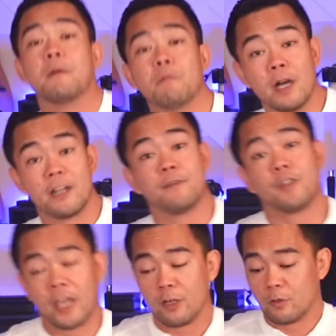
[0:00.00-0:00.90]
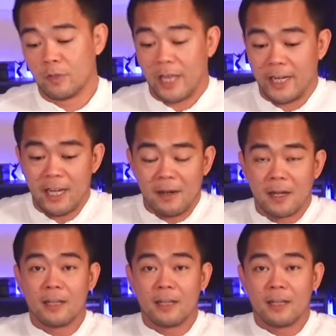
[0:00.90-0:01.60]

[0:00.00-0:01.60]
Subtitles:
But if you can't do that yet,